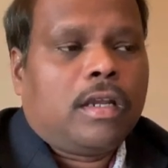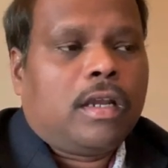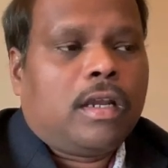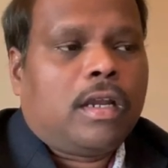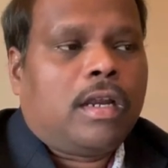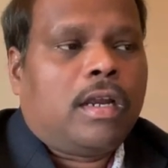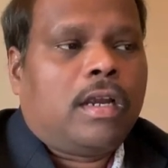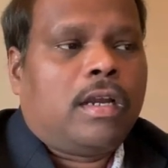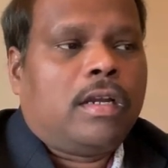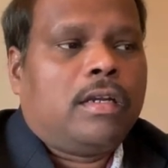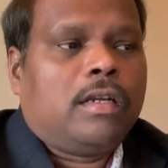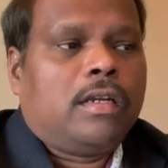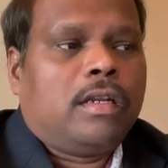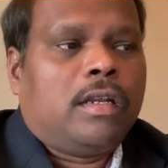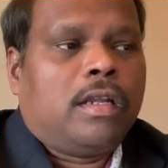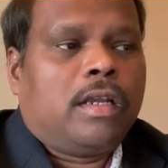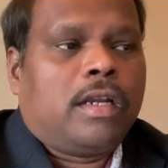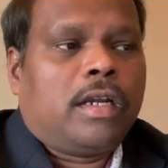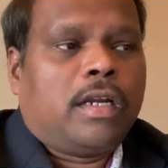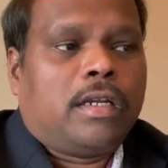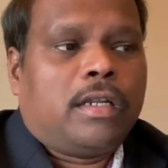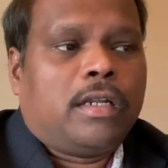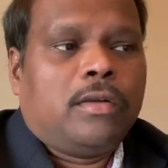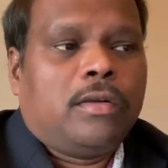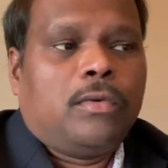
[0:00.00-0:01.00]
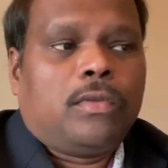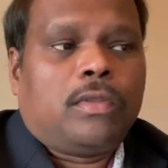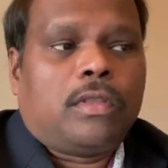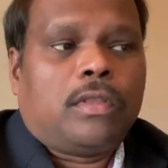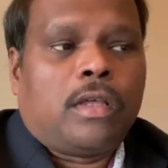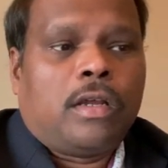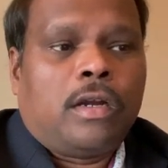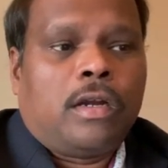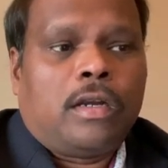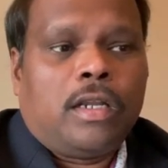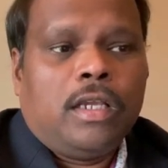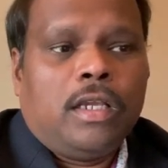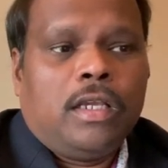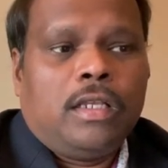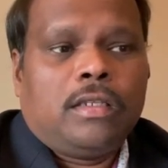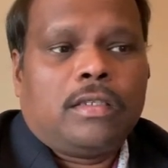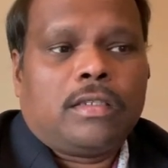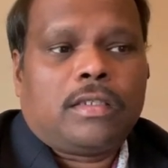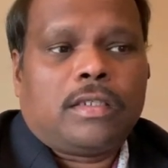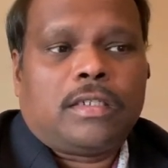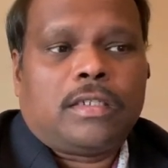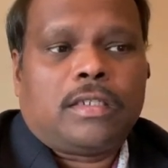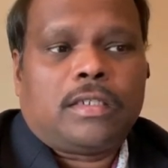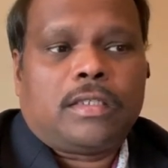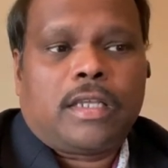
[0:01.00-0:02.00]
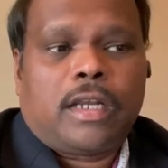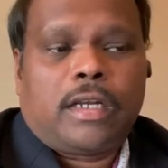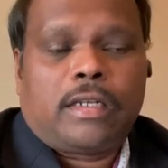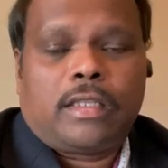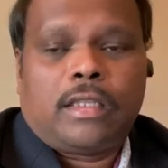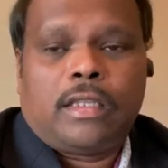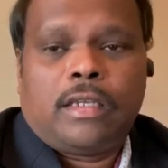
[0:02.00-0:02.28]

and negative 13 such that